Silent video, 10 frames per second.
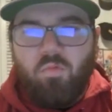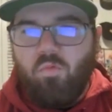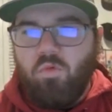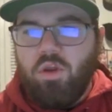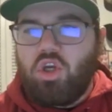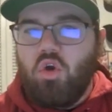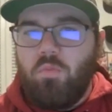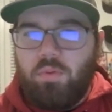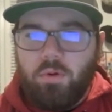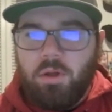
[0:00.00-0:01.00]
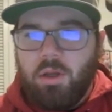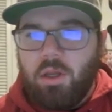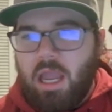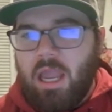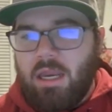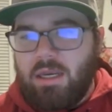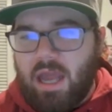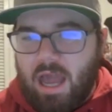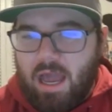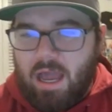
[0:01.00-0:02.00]
recoup and
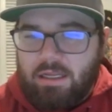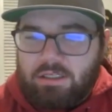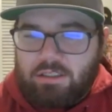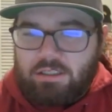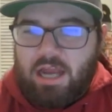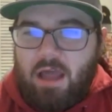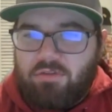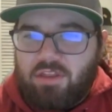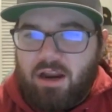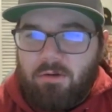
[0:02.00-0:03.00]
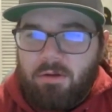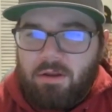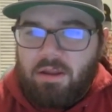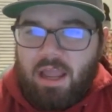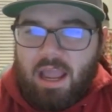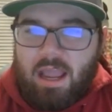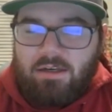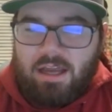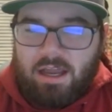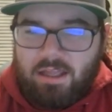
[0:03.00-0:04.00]
get out there
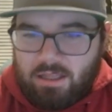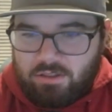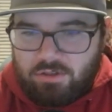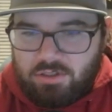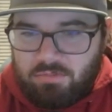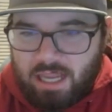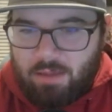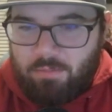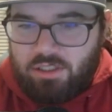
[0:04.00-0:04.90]
and do some damage.